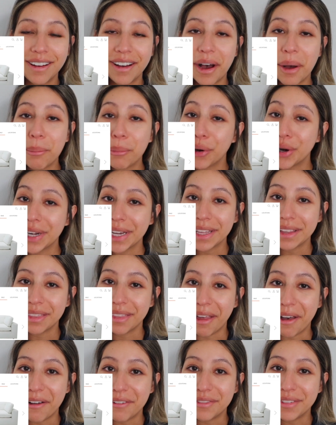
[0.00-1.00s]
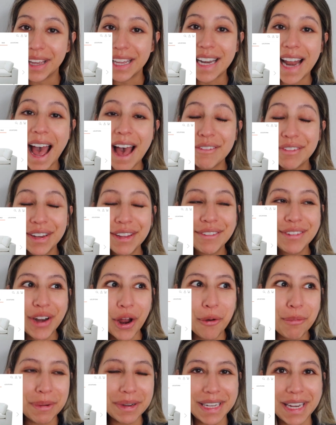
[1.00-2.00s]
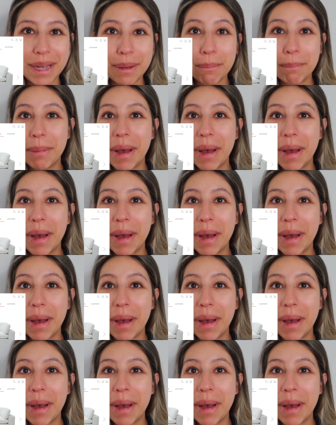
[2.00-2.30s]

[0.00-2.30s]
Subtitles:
I'm already in love, and I haven't even opened it,